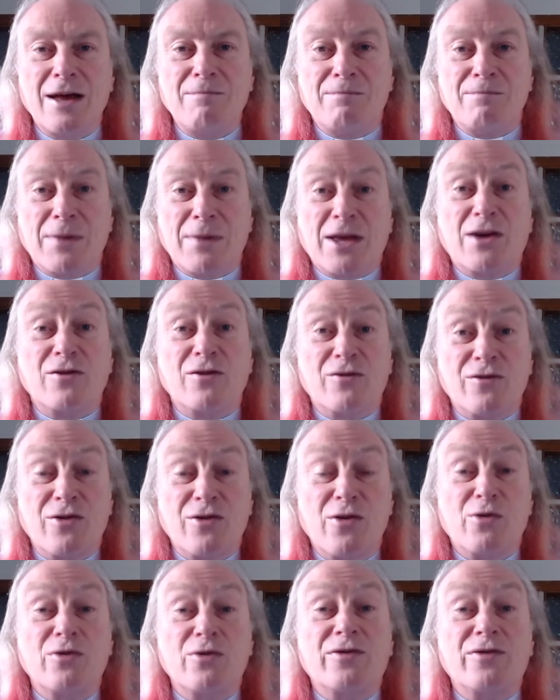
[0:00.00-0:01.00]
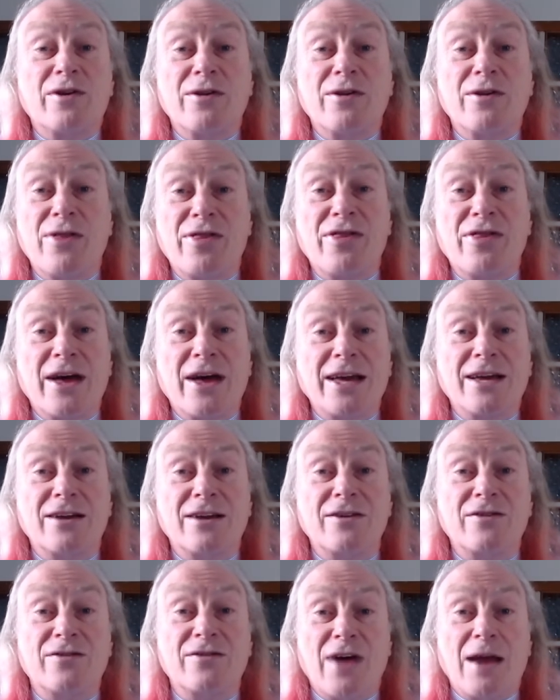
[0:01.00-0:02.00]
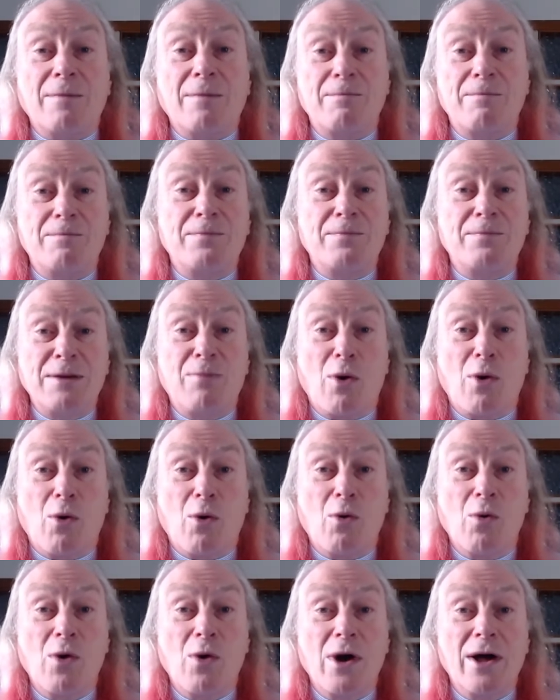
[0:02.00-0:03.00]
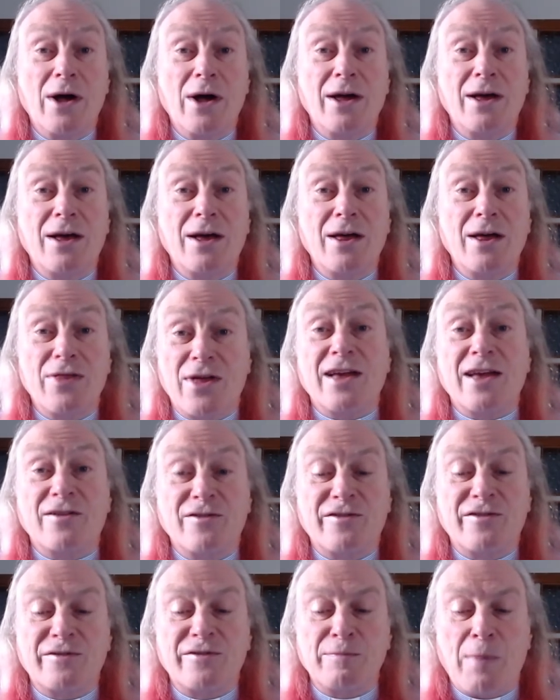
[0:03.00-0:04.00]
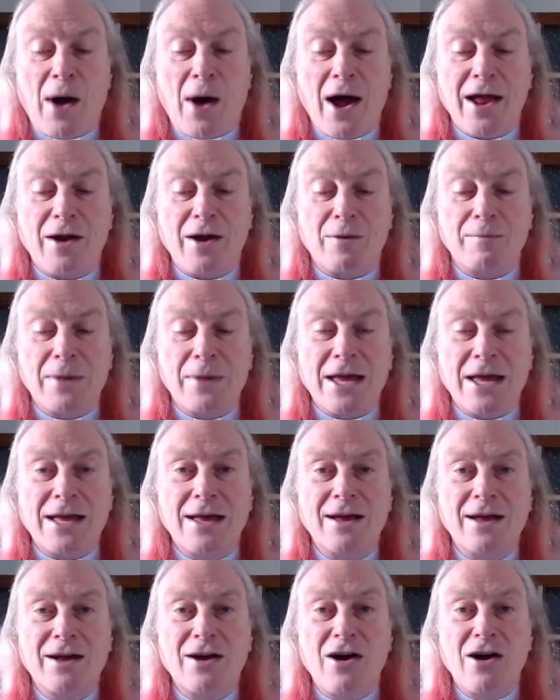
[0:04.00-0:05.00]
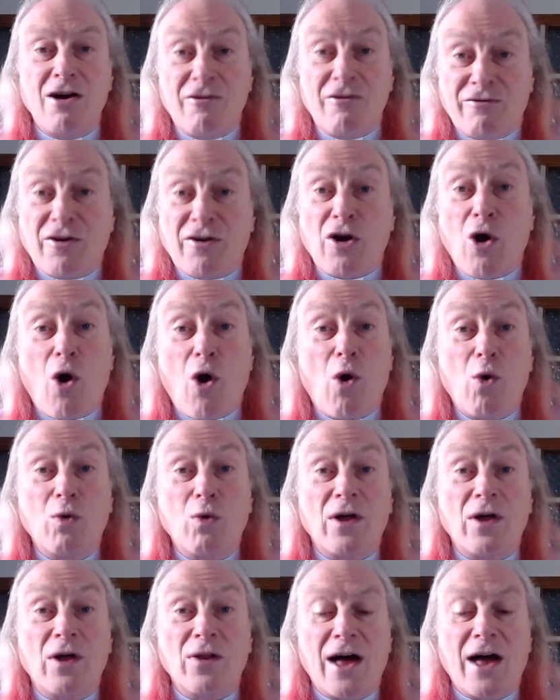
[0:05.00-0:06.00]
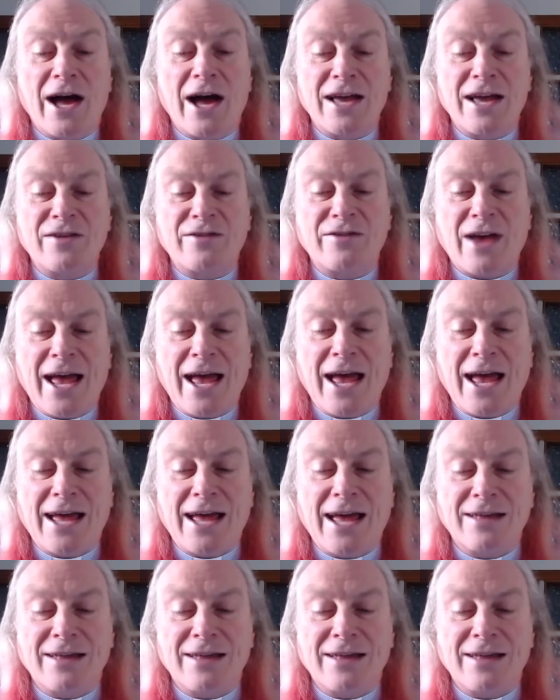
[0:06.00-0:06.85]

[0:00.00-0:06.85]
because those are the things and people that inspire me for all that lies ahead.